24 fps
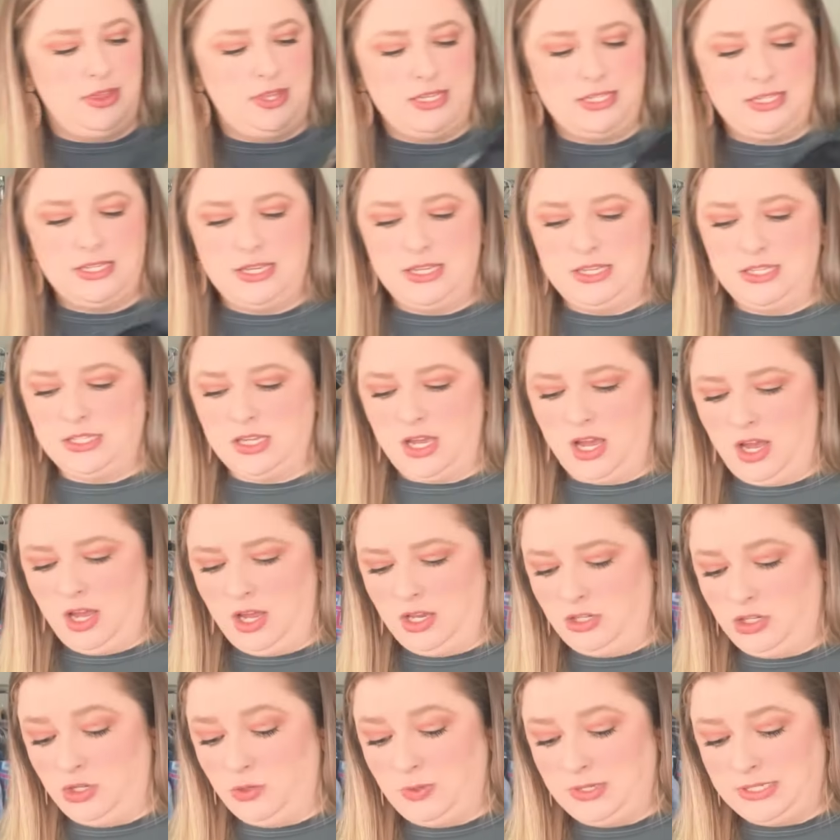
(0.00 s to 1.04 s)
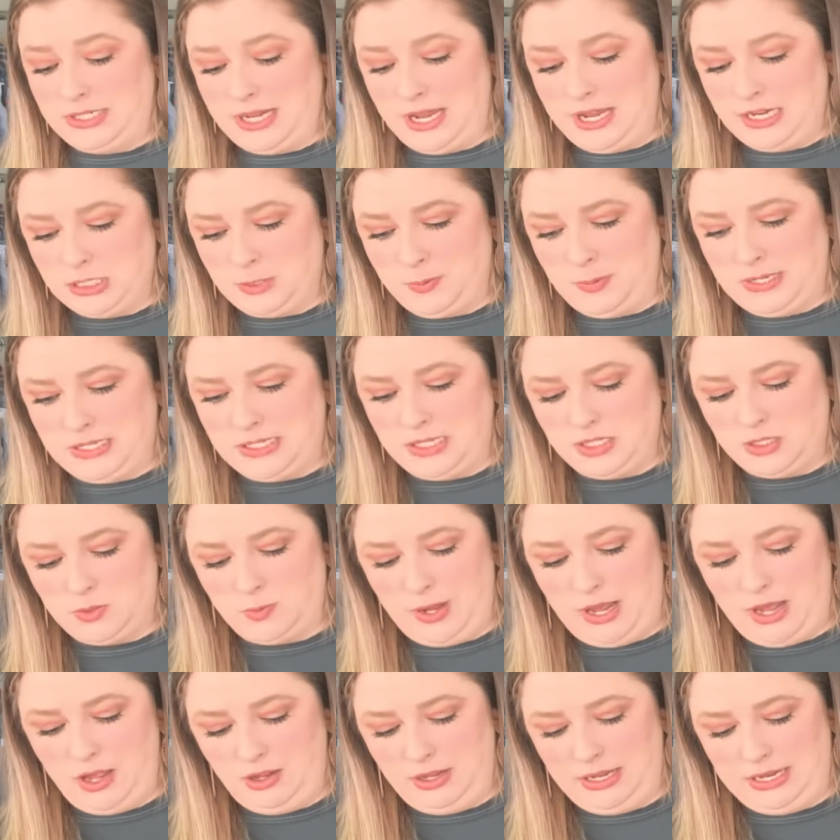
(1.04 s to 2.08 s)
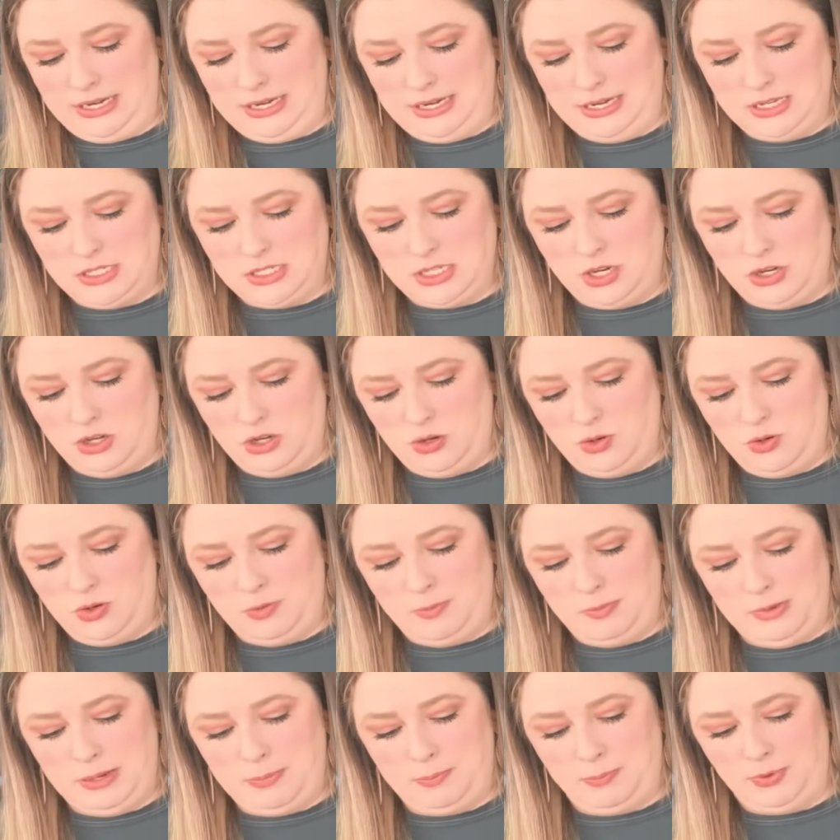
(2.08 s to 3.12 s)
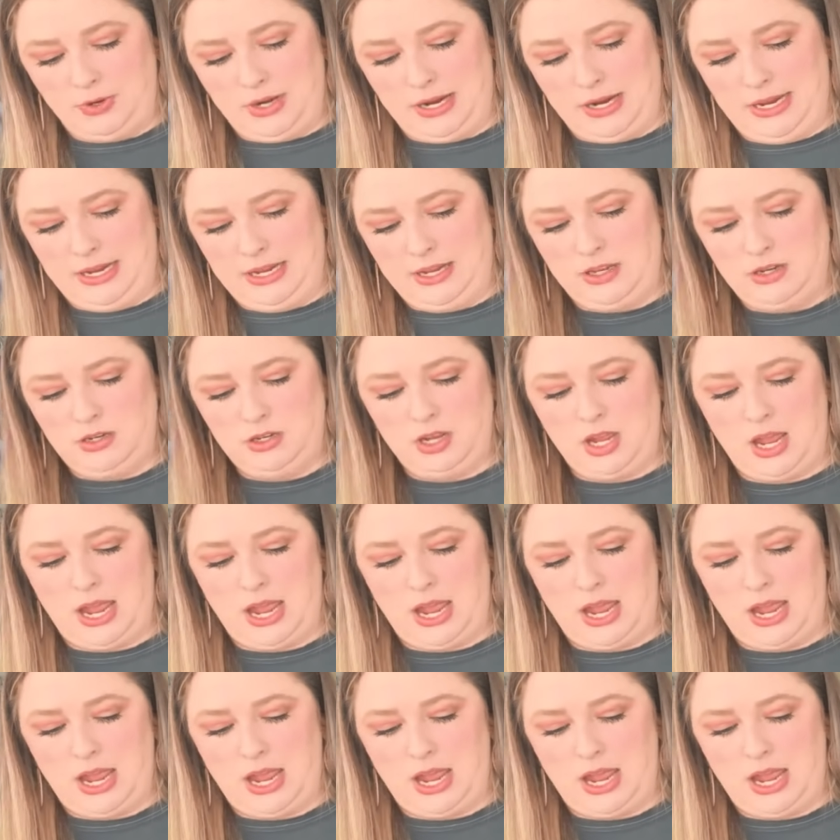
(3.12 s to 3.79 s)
this is a new with tags piece as well, and it is a new to me brand.